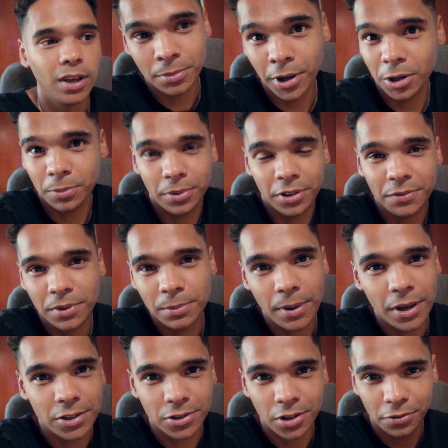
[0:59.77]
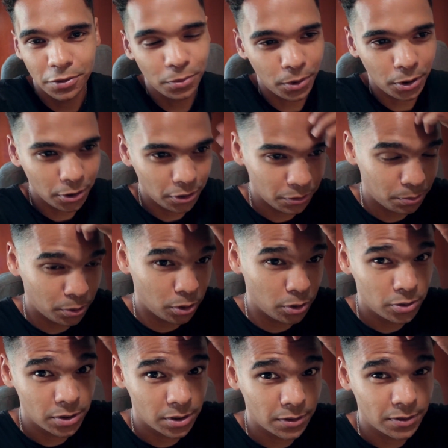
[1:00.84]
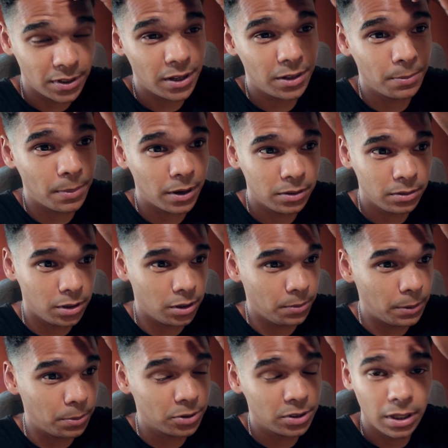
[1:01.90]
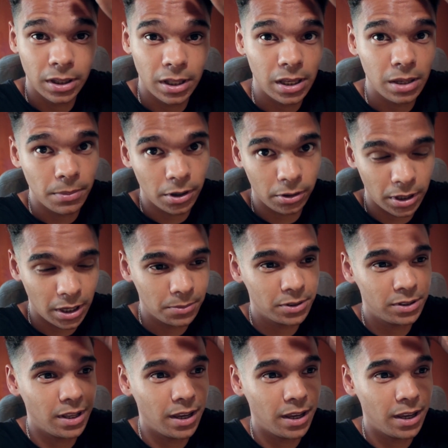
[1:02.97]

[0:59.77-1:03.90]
You might not believe me based off of what other producers have said about, you know, people saying the email game is